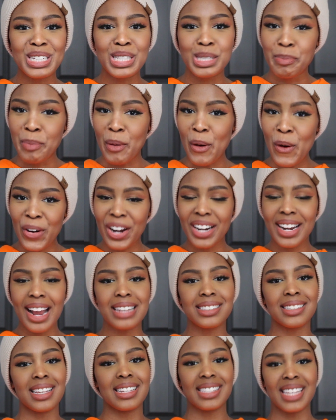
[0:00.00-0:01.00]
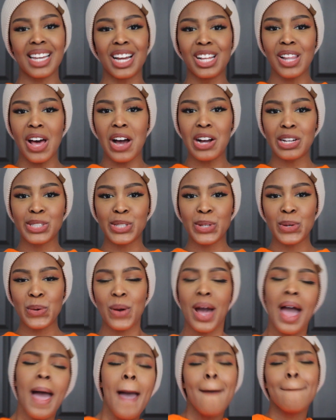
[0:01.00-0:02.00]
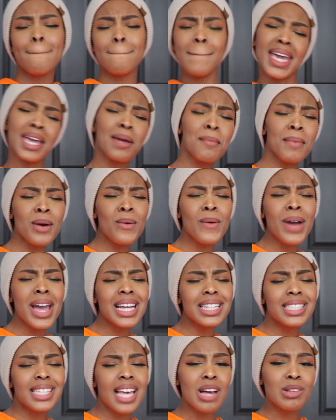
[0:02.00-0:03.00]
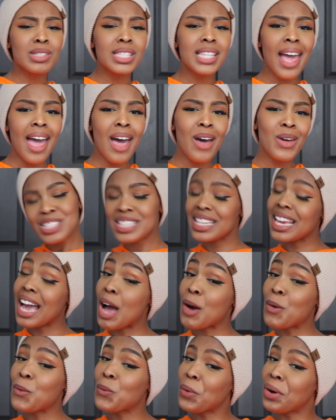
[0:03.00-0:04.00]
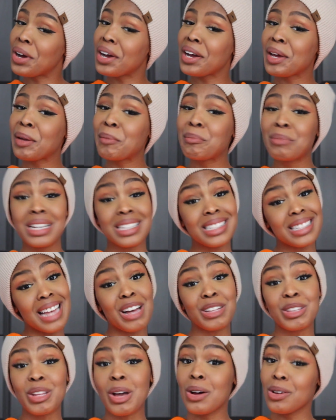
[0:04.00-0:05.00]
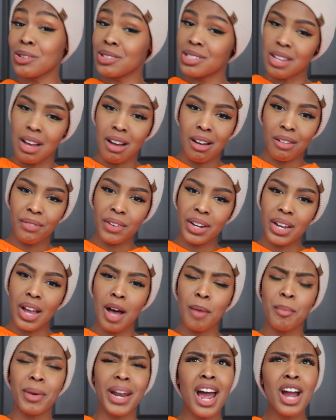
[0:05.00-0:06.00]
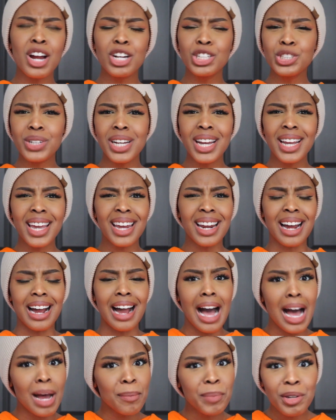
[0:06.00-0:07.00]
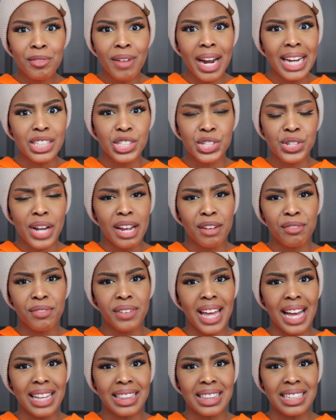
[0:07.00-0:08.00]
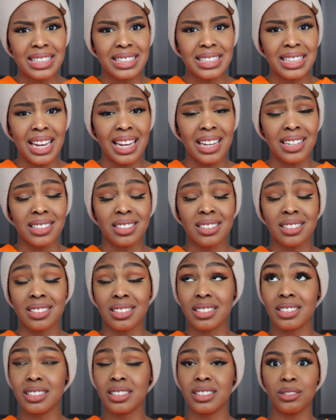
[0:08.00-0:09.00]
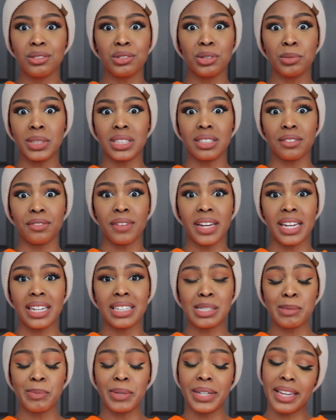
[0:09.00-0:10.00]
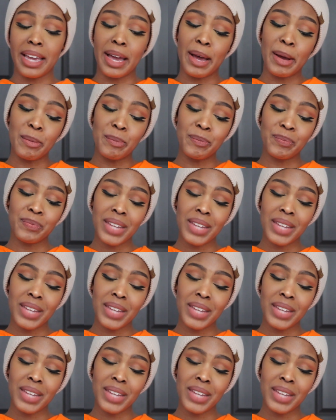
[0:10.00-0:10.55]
is born as they sing along to Making My Way Downtown. Easy, I would bust out the whole song for y'all, but I heard you could get a copyright strike for that these days. Ugh, YouTube is the feds, but yeah.